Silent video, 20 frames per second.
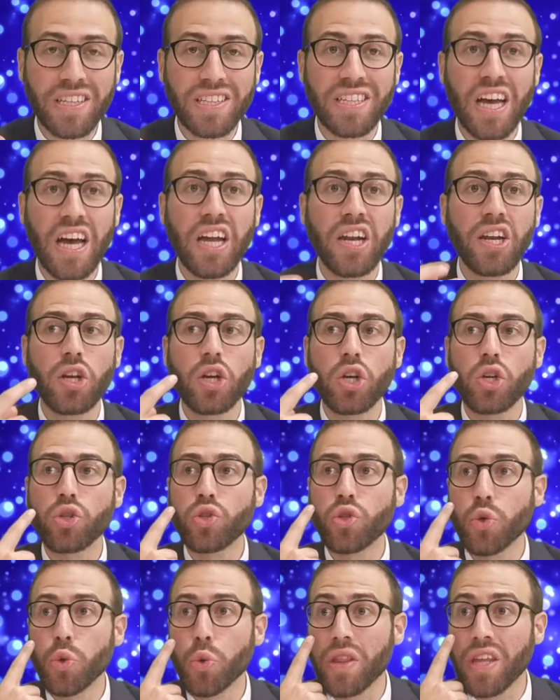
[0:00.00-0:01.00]

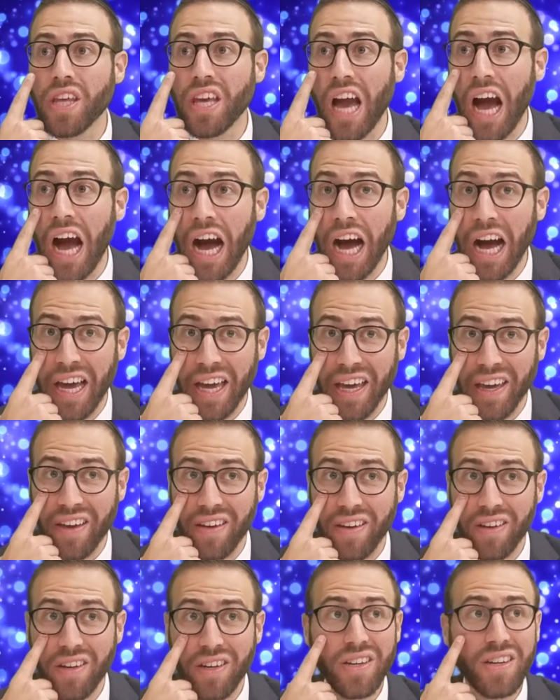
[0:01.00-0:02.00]
son to the
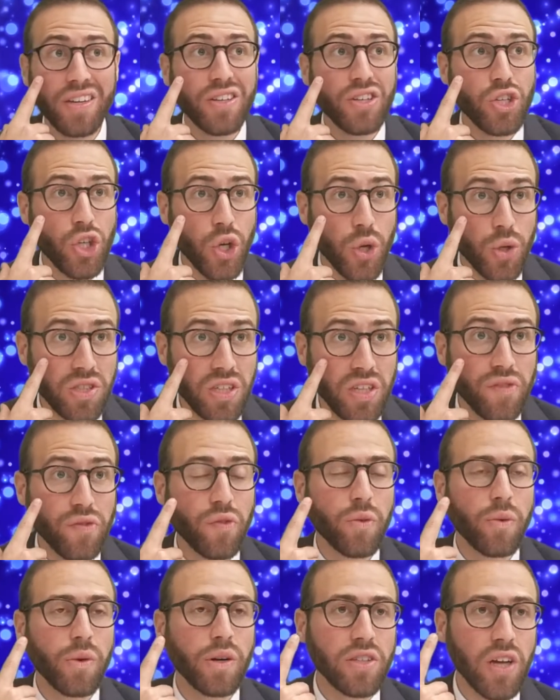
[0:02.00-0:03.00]
eye.
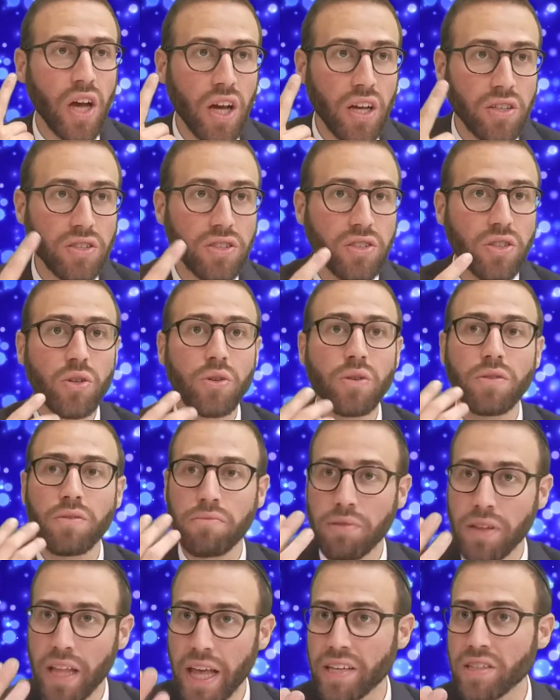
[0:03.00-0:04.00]
Joseph was also
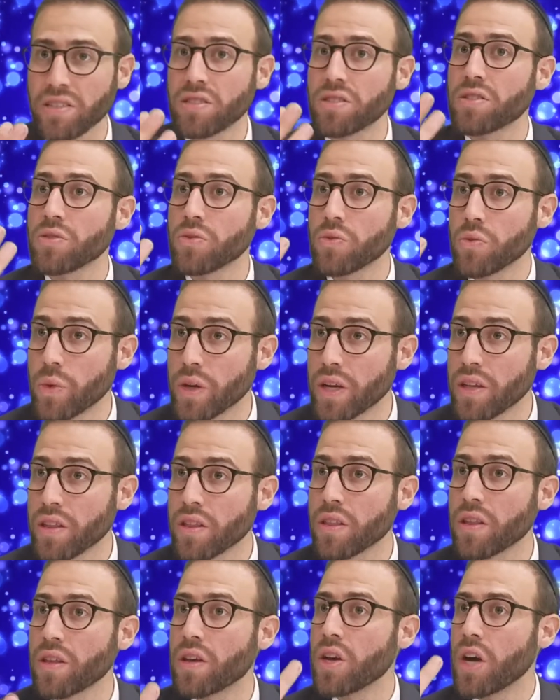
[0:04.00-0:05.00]
blessed
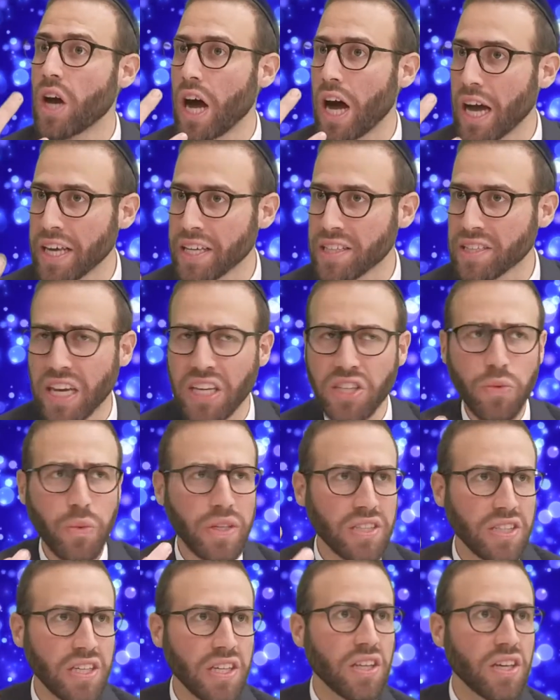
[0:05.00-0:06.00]
with eyesight.
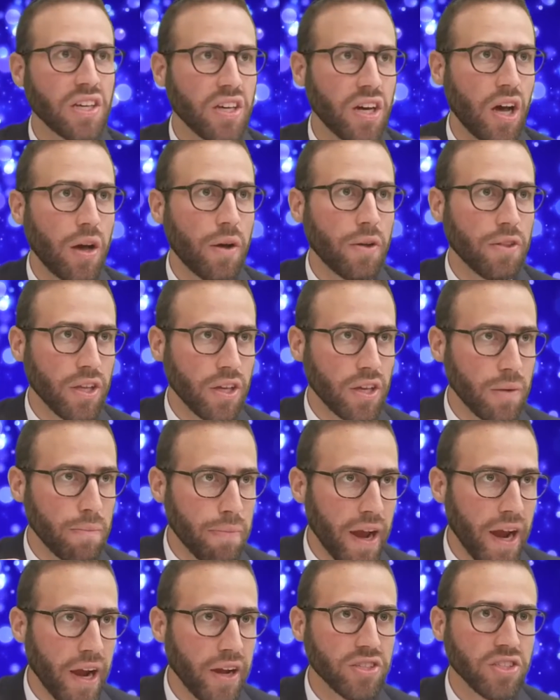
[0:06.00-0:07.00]
We see the
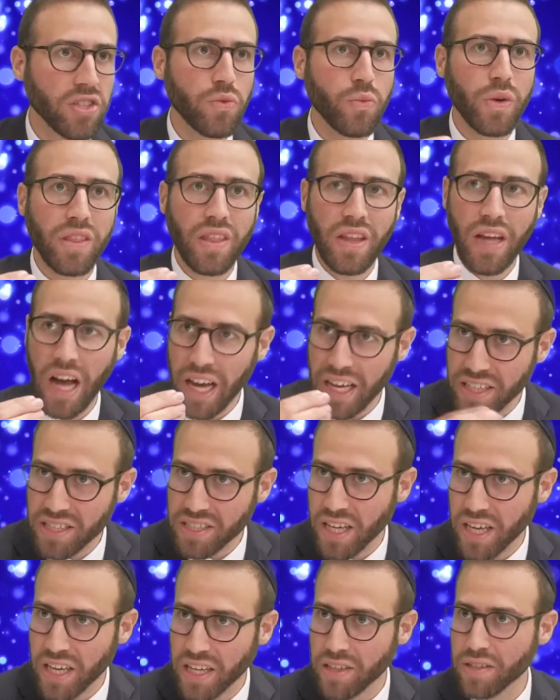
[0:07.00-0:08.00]
comparison with
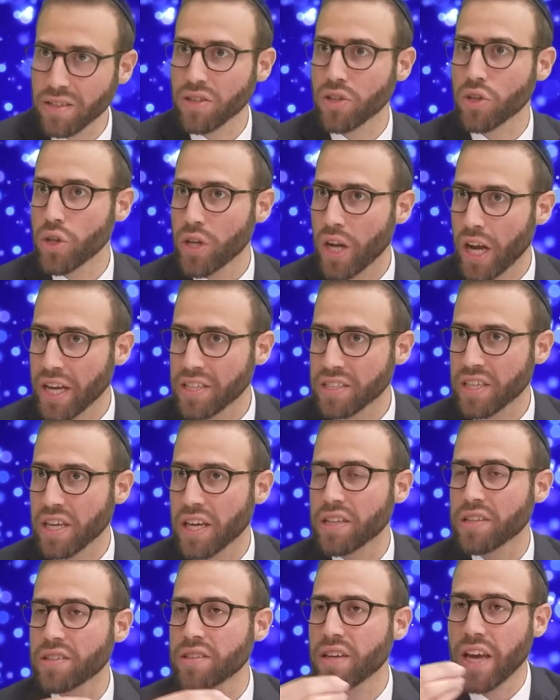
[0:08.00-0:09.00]
eyesight, good
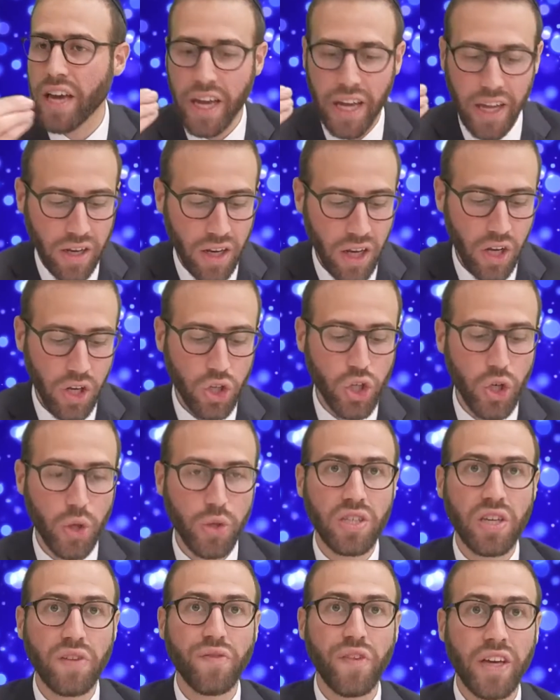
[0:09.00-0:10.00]
eyesight, and
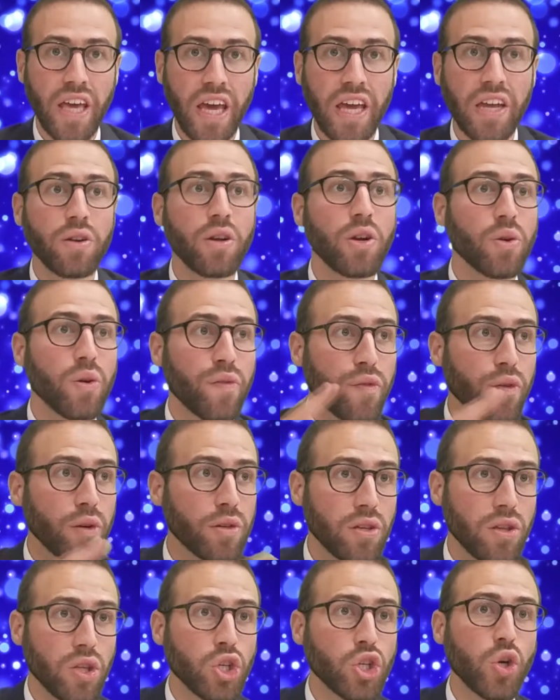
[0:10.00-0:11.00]
Joseph, again, referring
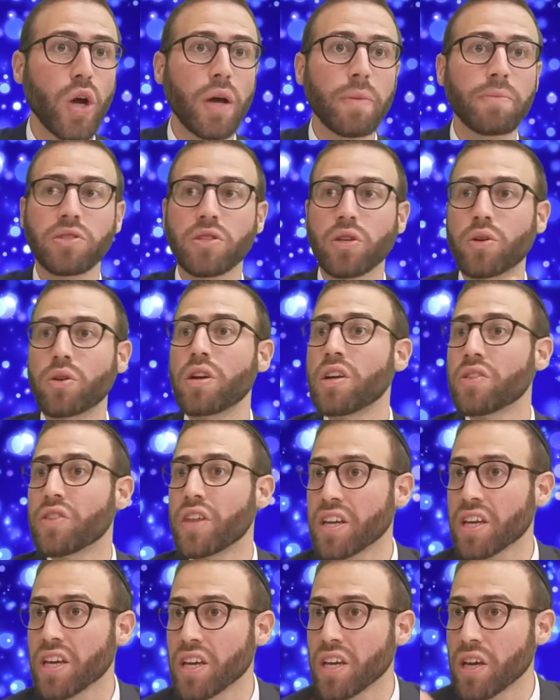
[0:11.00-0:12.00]
to the Shoham stone
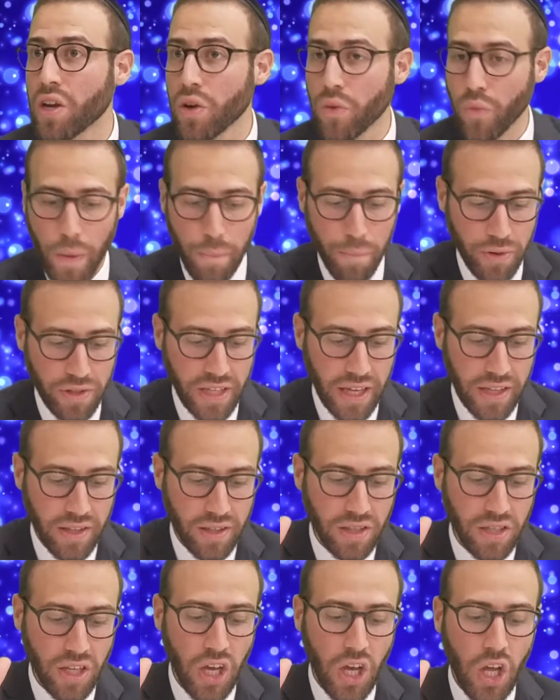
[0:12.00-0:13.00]
that he
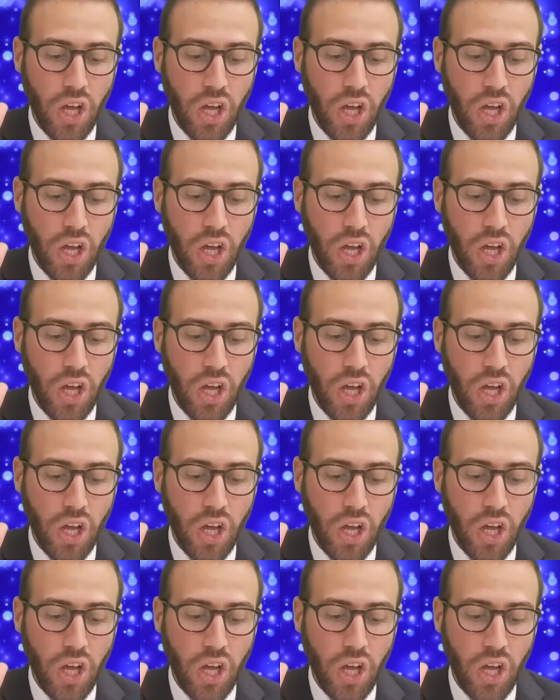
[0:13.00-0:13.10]
represents.